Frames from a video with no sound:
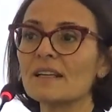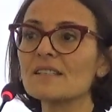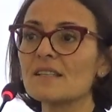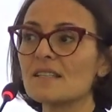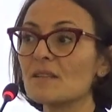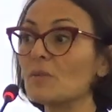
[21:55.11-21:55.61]

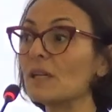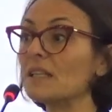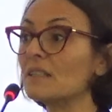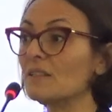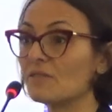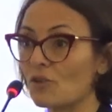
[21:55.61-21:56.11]

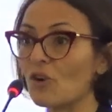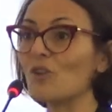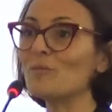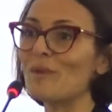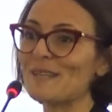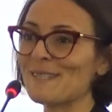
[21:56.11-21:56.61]
accessibility for
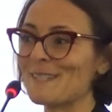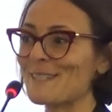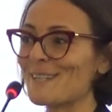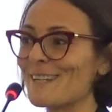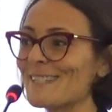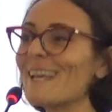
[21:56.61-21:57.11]
all
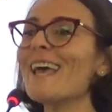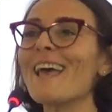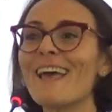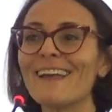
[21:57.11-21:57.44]
passengers.